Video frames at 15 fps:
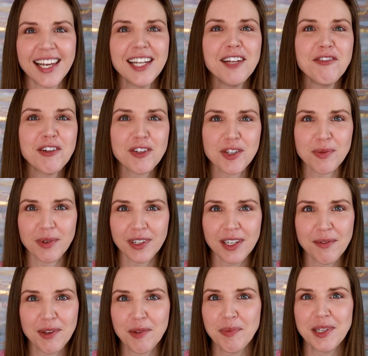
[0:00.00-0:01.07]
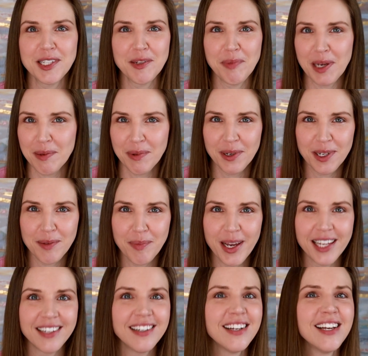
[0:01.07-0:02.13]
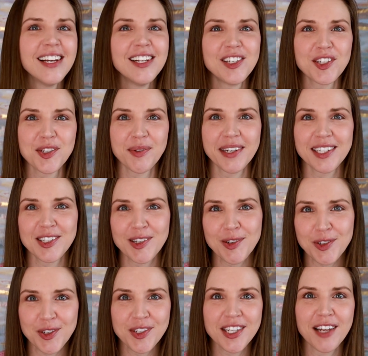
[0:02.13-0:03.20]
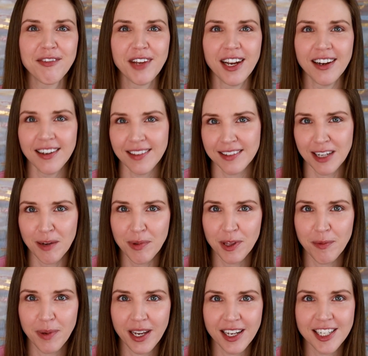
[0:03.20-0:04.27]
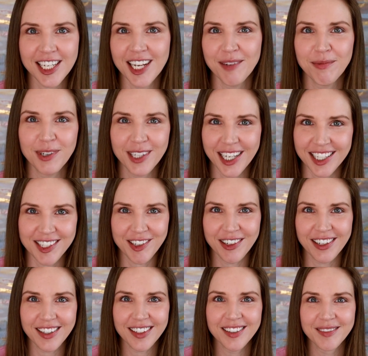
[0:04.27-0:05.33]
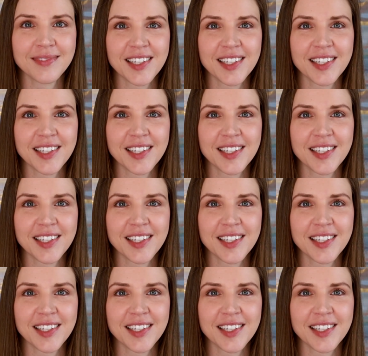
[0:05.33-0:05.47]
And if you're just working with a piece of paper and a pen, just write social self-care at the top of the page and we'll get started.